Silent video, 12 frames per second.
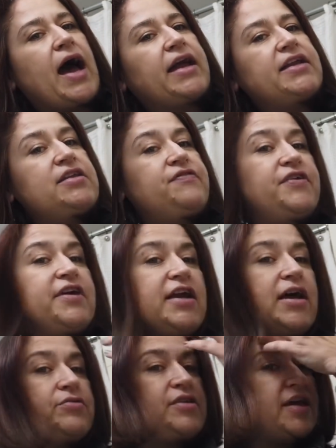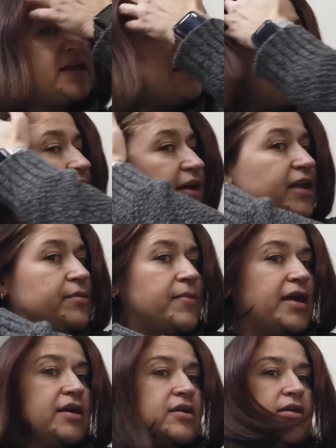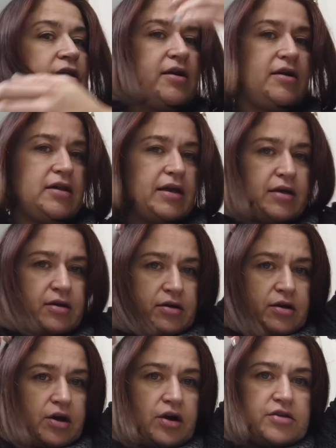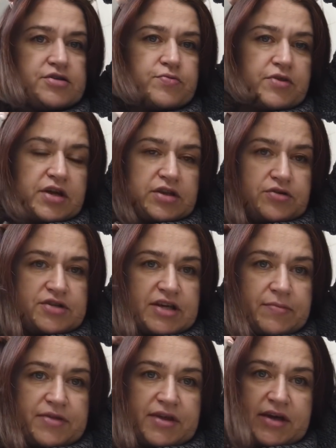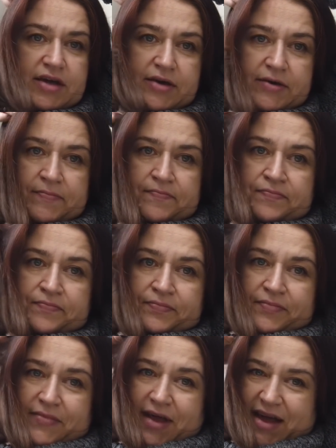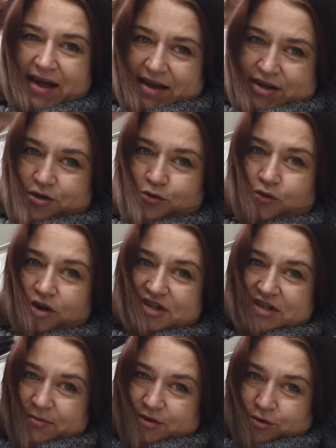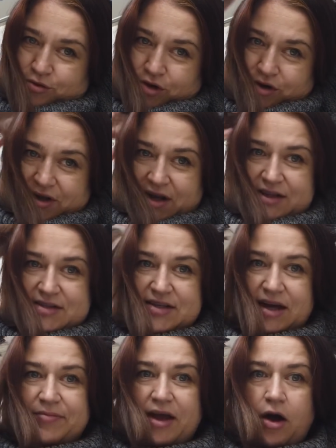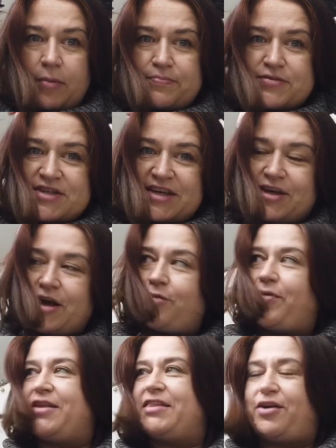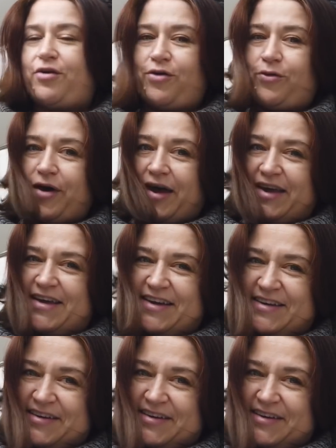I didn't figure out yet if I can make like curls with it or something. I need to watch some tutorials. I went the wrong way.